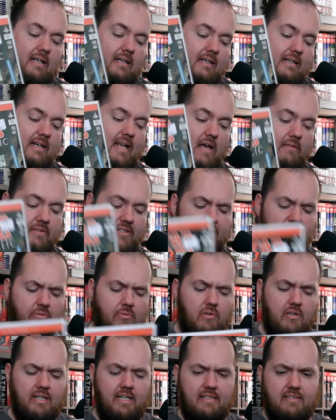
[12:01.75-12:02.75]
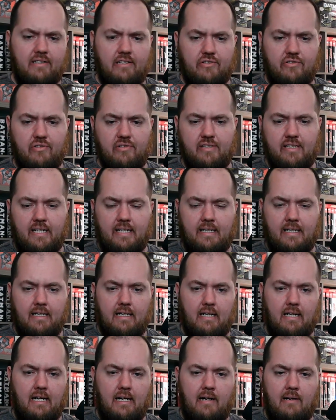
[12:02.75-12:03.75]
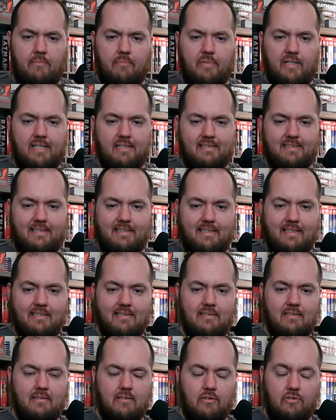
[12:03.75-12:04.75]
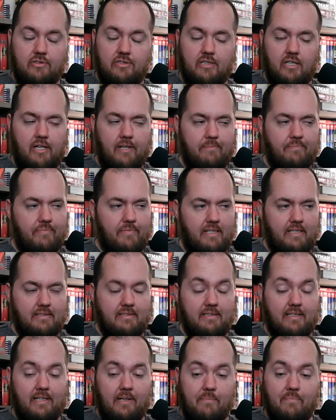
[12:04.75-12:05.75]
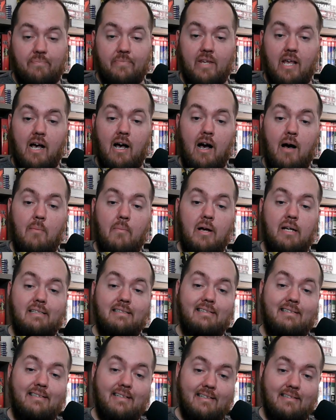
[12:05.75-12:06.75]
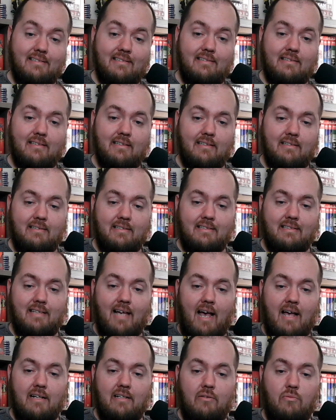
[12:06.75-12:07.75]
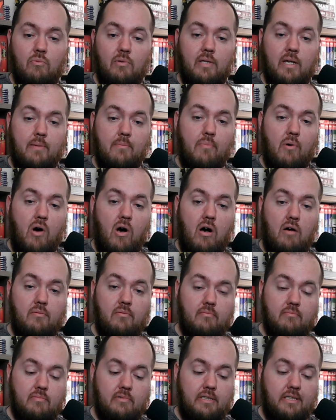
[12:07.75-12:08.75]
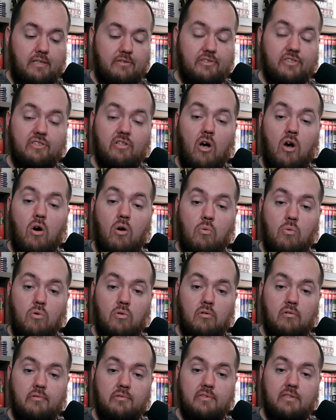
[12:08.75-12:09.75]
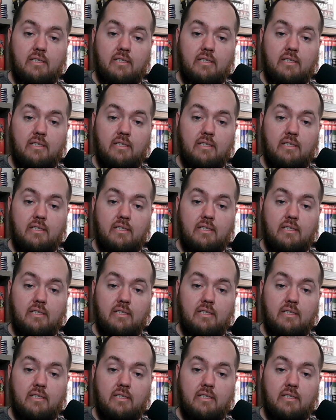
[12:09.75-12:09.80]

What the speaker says: Now this is where it gets interesting, because DC, Disney decided when they bought, Star Wars,